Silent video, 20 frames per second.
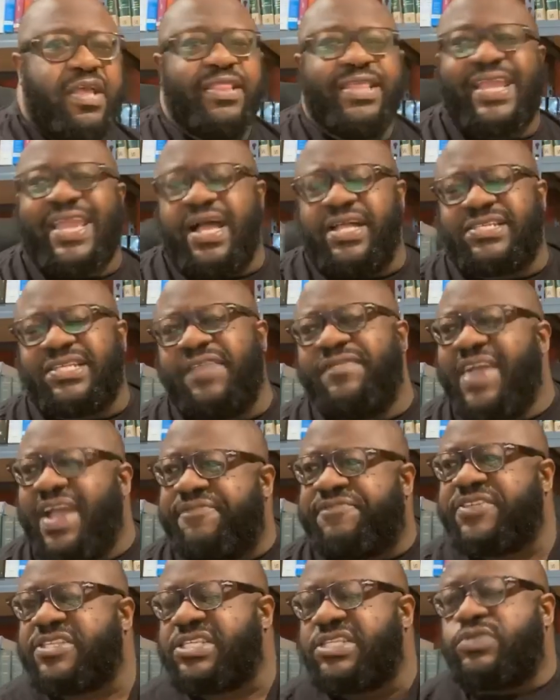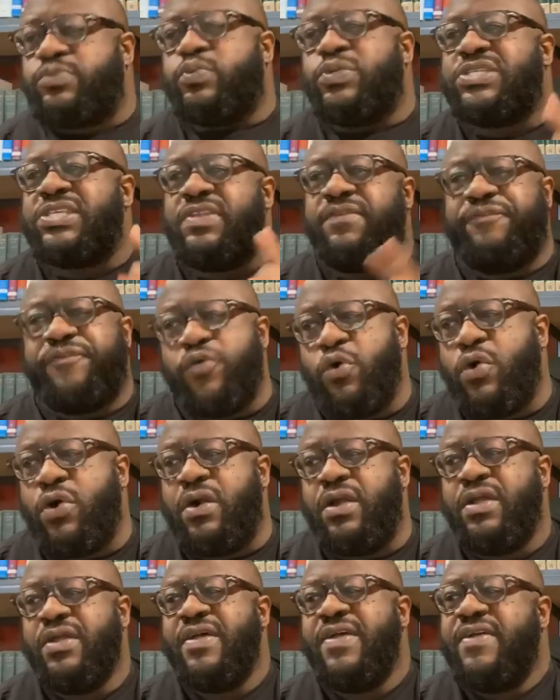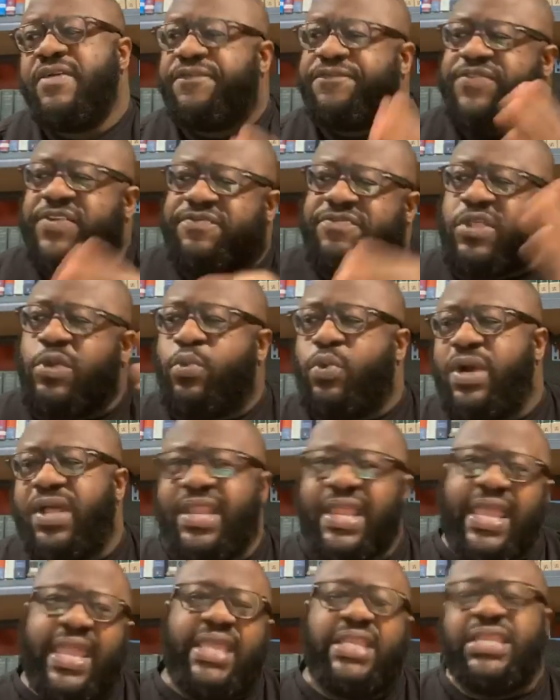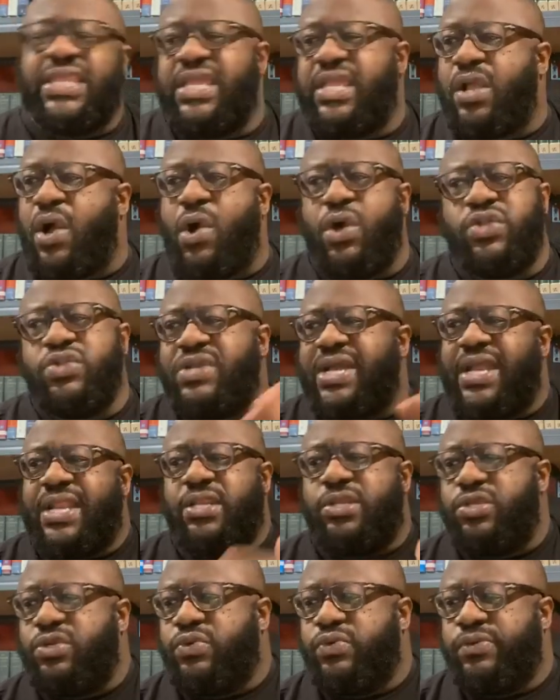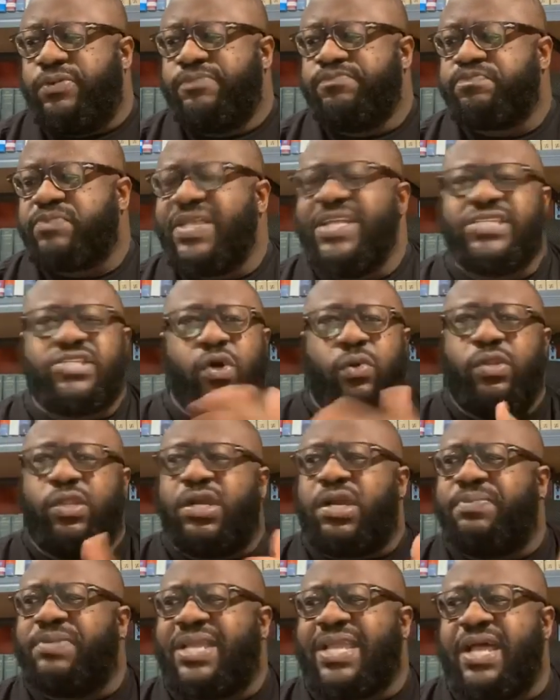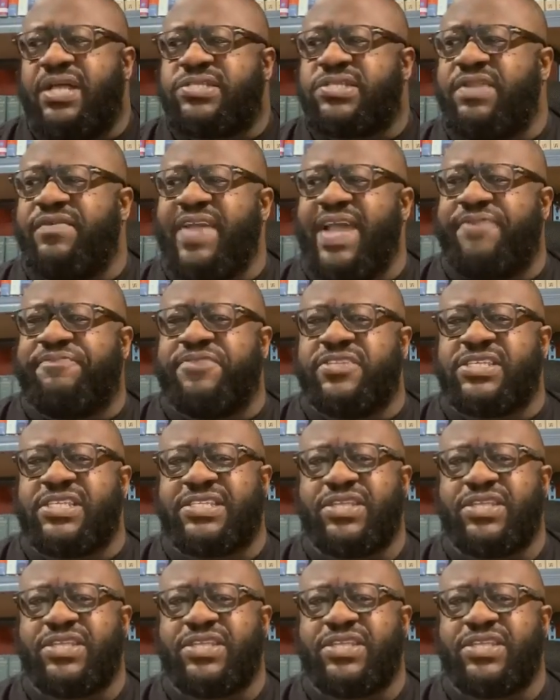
Council of Ephesus was in 451 AD. All you got to do is go look up the Council of Ephesus.